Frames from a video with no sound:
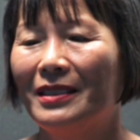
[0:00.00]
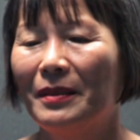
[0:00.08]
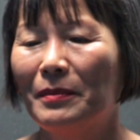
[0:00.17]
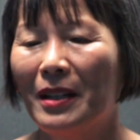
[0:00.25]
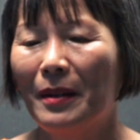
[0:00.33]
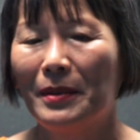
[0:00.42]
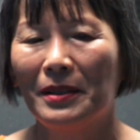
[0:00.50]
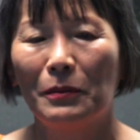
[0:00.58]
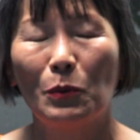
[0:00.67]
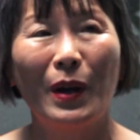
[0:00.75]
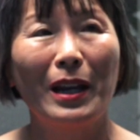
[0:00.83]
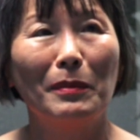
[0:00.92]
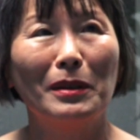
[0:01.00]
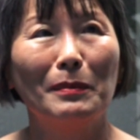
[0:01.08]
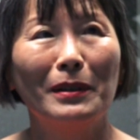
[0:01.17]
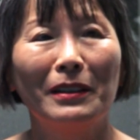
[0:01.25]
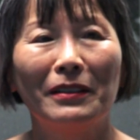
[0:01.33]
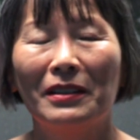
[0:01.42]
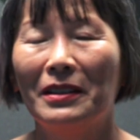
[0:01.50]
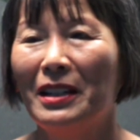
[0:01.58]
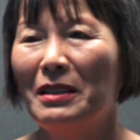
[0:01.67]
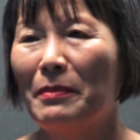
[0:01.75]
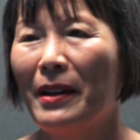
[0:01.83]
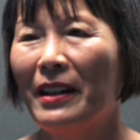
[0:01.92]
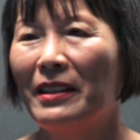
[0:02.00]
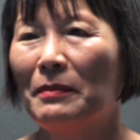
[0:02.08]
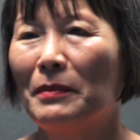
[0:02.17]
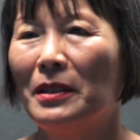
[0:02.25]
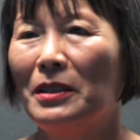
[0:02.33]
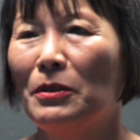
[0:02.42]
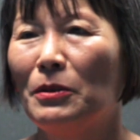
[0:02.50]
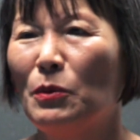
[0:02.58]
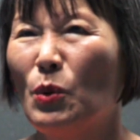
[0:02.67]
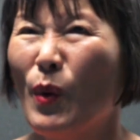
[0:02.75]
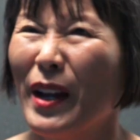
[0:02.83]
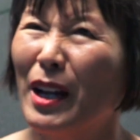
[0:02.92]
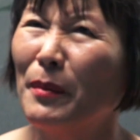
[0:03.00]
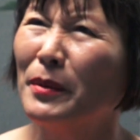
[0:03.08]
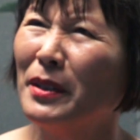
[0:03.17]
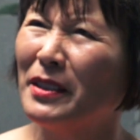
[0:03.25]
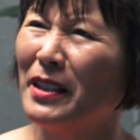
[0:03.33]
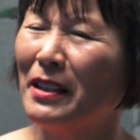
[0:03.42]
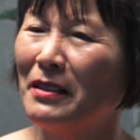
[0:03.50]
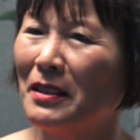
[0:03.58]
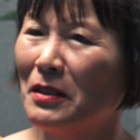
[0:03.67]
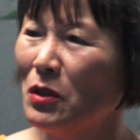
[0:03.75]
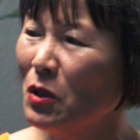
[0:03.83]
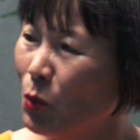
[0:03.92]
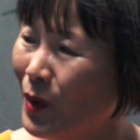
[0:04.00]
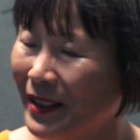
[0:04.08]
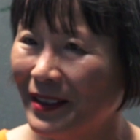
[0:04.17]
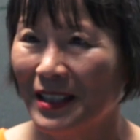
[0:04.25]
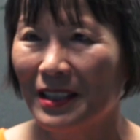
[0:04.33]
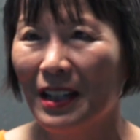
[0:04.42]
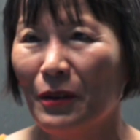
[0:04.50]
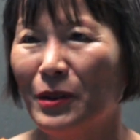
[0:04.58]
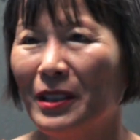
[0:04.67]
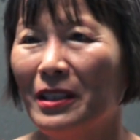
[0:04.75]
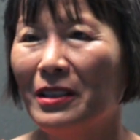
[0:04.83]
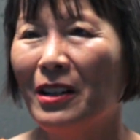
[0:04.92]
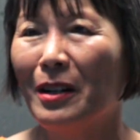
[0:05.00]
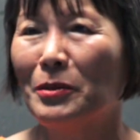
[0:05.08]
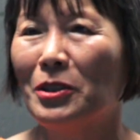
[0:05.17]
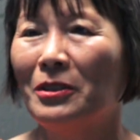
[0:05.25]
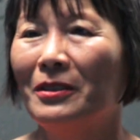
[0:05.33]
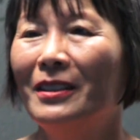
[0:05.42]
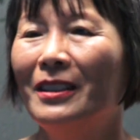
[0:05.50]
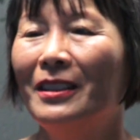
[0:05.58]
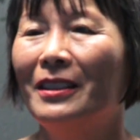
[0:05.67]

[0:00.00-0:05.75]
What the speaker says: Sometimes you wake up in the middle of the night and panic, but you know, you wake up in the day and says, you know what, that's not really an option.